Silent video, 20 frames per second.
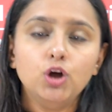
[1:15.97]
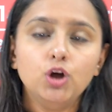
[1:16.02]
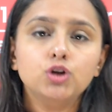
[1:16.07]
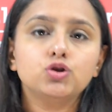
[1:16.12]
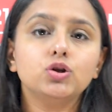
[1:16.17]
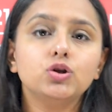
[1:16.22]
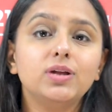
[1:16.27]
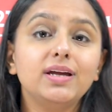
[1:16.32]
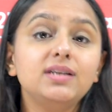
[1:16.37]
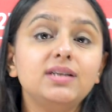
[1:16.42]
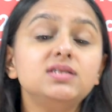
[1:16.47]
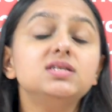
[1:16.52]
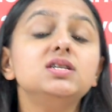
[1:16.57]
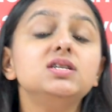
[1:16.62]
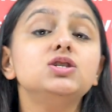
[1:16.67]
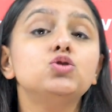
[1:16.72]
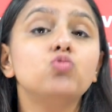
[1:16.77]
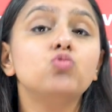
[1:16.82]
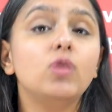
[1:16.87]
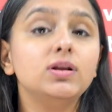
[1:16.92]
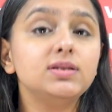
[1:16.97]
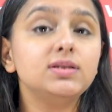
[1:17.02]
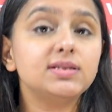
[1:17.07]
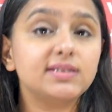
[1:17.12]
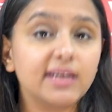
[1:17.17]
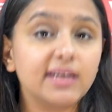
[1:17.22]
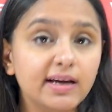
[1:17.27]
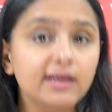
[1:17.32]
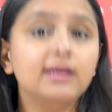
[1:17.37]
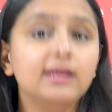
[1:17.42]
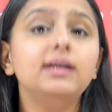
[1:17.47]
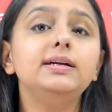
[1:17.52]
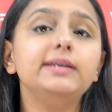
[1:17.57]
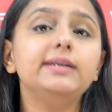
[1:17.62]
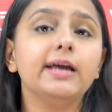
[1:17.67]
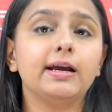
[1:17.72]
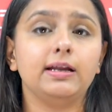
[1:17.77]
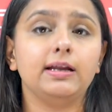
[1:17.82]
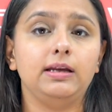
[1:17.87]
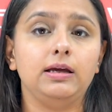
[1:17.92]
So there is just one single
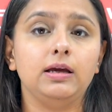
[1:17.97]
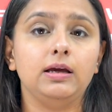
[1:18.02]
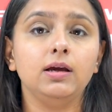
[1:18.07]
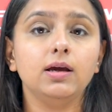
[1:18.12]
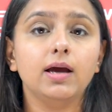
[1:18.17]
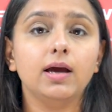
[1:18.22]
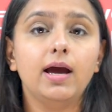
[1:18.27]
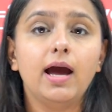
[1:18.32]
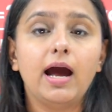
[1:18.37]
technique,